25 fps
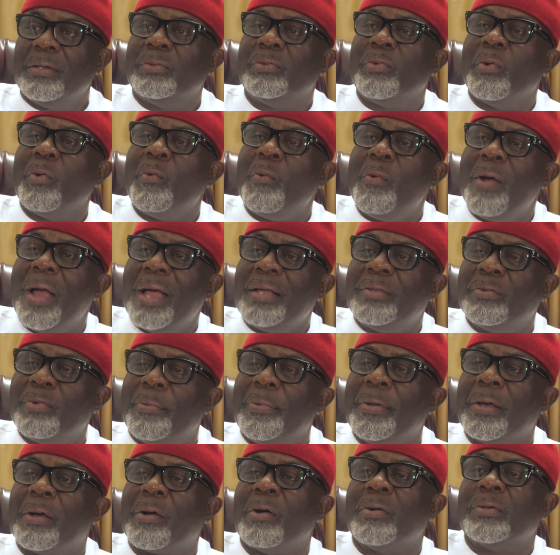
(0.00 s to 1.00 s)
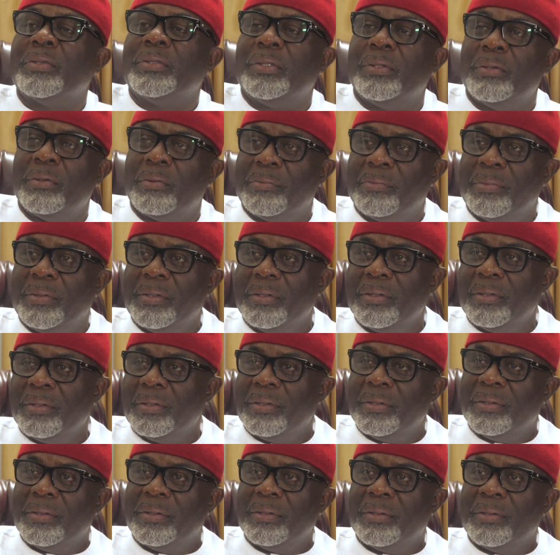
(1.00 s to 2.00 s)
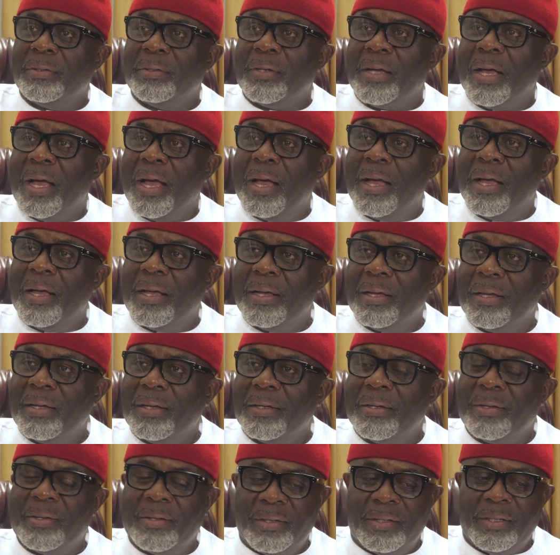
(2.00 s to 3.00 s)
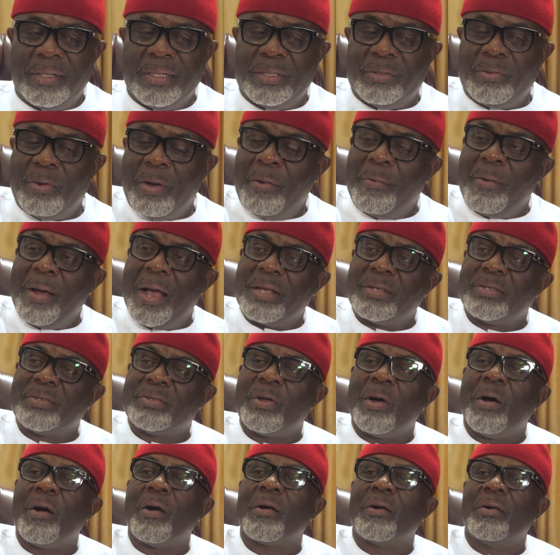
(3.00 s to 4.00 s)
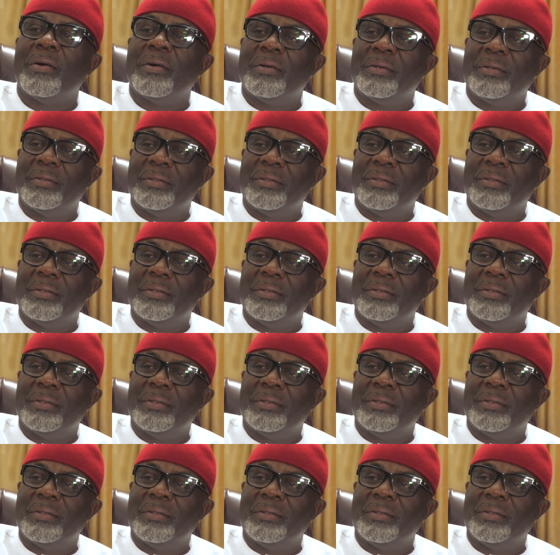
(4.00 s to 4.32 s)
to where it will be consumed. Eh? Mm-hmm. It's where we are stuck